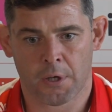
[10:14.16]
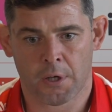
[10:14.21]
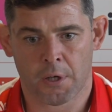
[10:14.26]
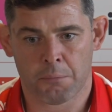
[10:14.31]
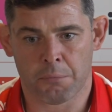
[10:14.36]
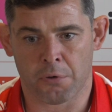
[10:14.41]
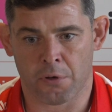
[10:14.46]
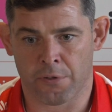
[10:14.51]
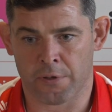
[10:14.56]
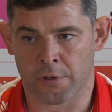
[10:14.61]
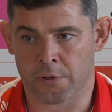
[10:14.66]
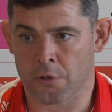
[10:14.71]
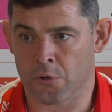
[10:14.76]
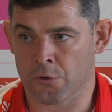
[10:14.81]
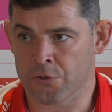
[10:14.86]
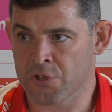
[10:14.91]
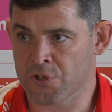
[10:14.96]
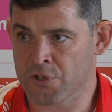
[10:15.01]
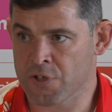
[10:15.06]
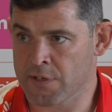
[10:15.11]
But I think, you know,
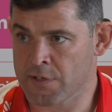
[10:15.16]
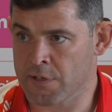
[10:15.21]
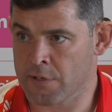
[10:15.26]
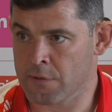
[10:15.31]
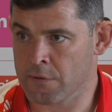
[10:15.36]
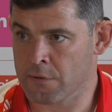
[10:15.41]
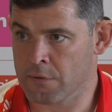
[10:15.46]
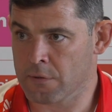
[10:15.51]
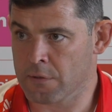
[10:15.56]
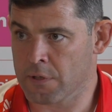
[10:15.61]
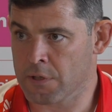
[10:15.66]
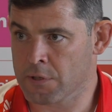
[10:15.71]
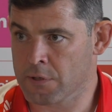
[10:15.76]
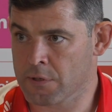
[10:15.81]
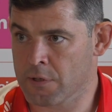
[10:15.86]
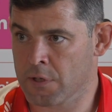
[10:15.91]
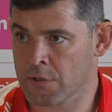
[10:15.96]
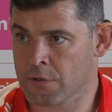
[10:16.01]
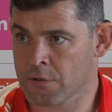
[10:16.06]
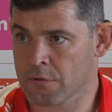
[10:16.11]
to sit in
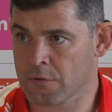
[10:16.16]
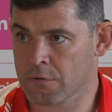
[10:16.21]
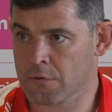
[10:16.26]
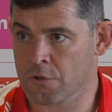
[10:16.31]
this